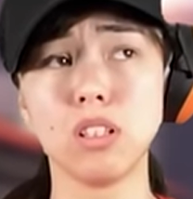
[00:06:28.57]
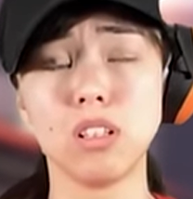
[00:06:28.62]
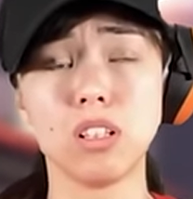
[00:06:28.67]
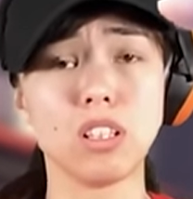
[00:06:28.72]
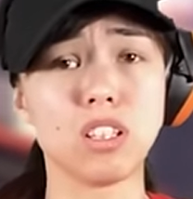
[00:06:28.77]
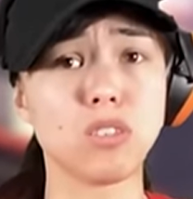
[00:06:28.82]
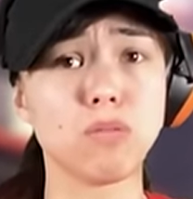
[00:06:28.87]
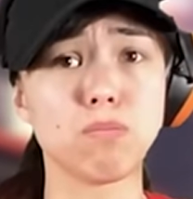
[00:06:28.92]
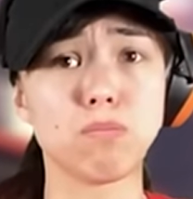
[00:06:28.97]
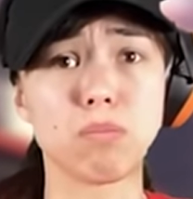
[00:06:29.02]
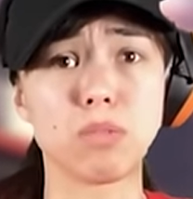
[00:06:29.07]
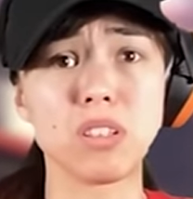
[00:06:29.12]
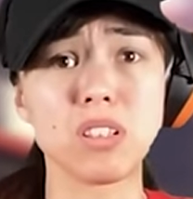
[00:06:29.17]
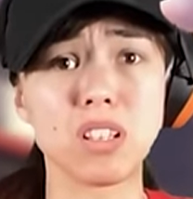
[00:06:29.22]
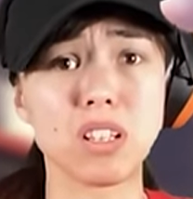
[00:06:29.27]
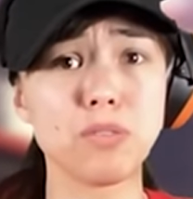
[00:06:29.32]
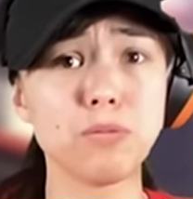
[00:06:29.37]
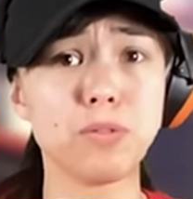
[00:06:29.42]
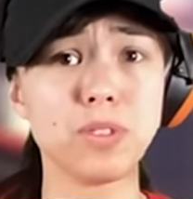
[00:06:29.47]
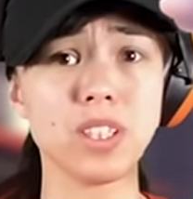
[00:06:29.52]
It's been
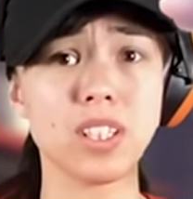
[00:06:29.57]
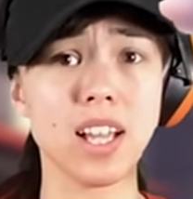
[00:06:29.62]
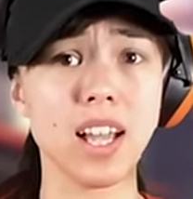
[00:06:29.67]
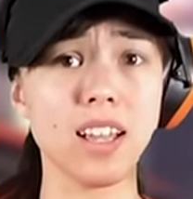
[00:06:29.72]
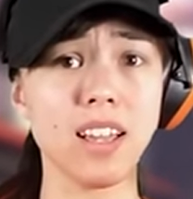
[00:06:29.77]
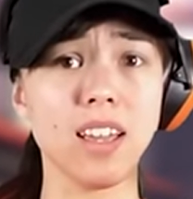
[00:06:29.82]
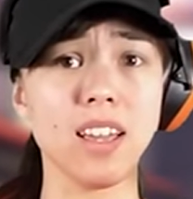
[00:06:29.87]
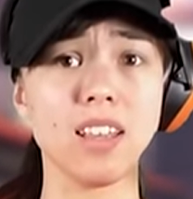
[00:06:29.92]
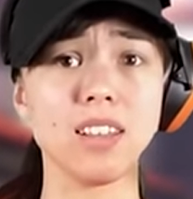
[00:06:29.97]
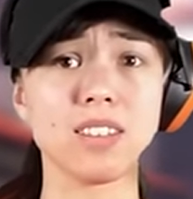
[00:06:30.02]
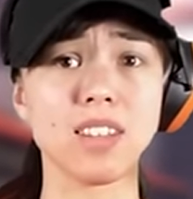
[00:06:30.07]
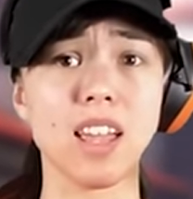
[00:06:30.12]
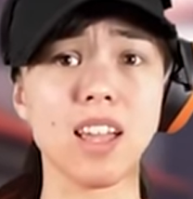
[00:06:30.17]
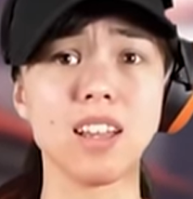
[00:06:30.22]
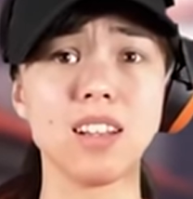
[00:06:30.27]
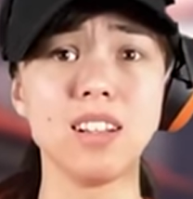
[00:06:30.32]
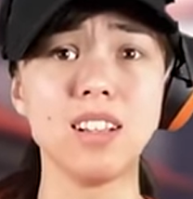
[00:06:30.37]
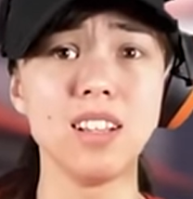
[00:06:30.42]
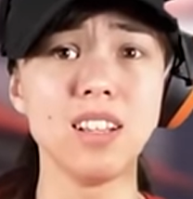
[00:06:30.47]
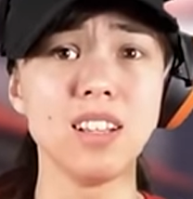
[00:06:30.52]
done for decades,
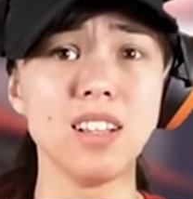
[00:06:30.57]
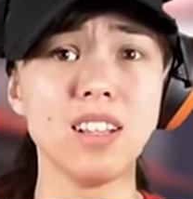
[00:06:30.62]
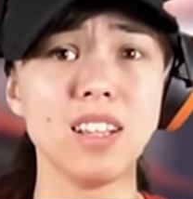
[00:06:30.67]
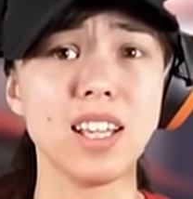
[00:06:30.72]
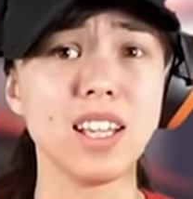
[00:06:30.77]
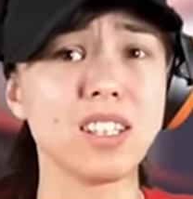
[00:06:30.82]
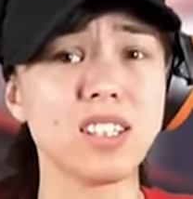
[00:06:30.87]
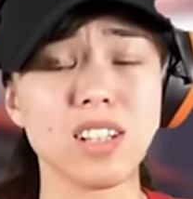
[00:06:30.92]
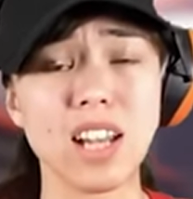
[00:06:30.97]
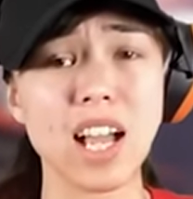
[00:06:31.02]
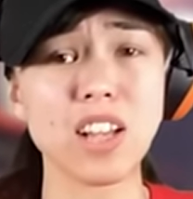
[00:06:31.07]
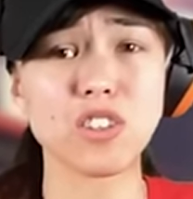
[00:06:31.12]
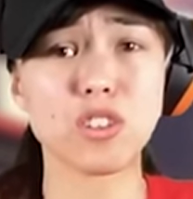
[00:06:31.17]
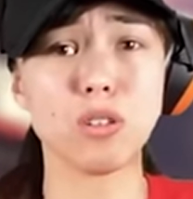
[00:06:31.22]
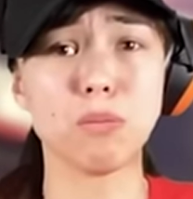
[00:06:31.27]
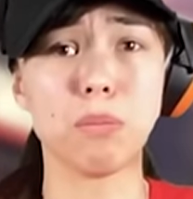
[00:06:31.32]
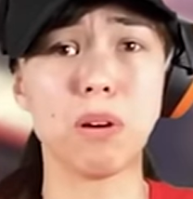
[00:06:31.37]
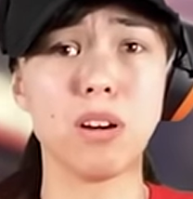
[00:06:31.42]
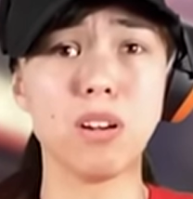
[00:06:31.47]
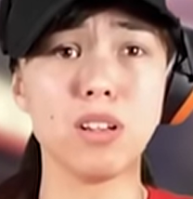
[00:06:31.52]
and it's a natural
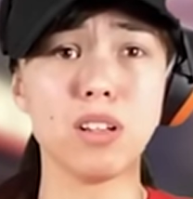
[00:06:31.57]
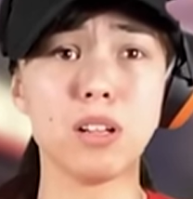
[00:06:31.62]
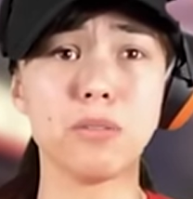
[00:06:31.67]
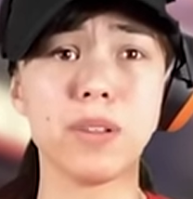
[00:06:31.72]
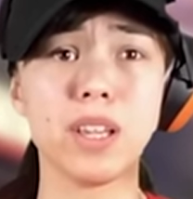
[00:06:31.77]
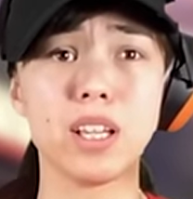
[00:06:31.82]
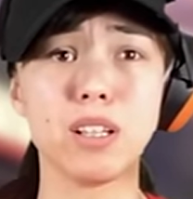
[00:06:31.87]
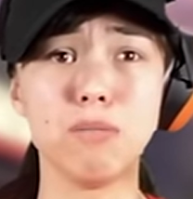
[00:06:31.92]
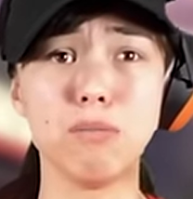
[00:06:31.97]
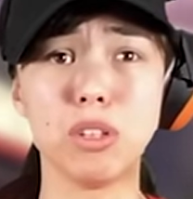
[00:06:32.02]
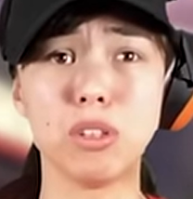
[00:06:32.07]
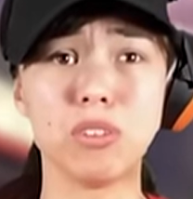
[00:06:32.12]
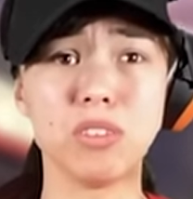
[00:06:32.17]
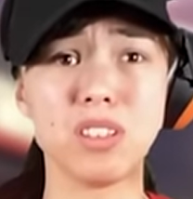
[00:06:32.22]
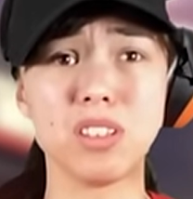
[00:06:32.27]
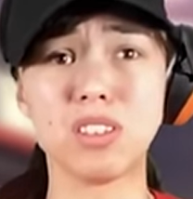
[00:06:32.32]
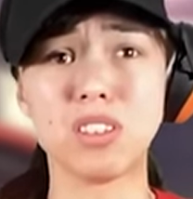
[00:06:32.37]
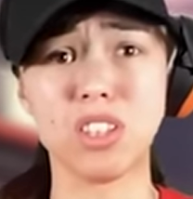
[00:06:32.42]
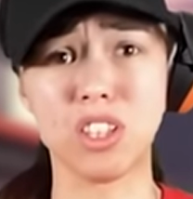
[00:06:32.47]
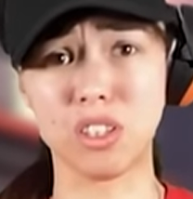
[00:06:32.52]
part of a
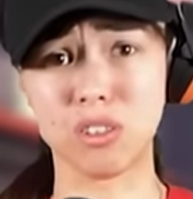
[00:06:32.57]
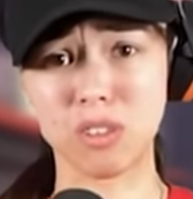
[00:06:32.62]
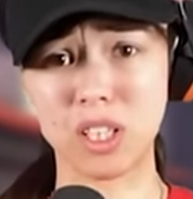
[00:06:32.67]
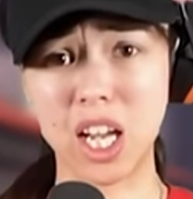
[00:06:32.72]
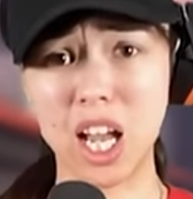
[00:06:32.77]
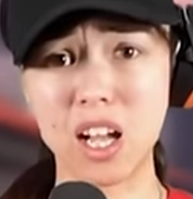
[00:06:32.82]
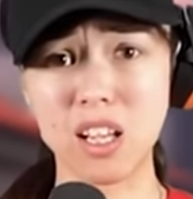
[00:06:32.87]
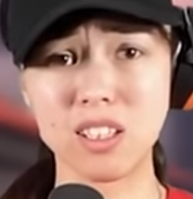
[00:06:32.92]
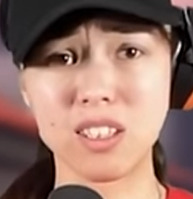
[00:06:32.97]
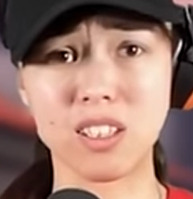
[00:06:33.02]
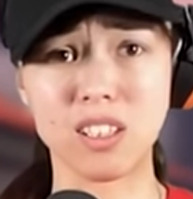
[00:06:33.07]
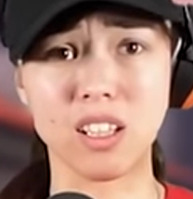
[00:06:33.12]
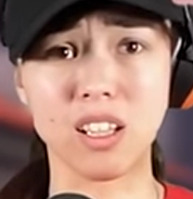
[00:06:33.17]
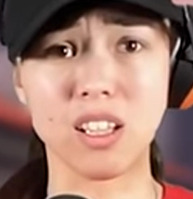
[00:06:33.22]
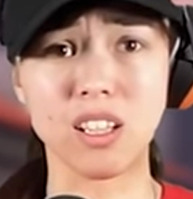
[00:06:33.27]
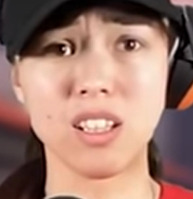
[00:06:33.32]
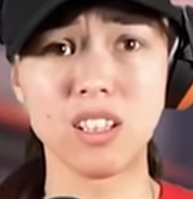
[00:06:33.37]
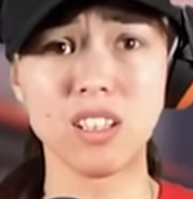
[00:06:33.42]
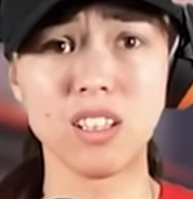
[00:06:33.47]
community's curiosity.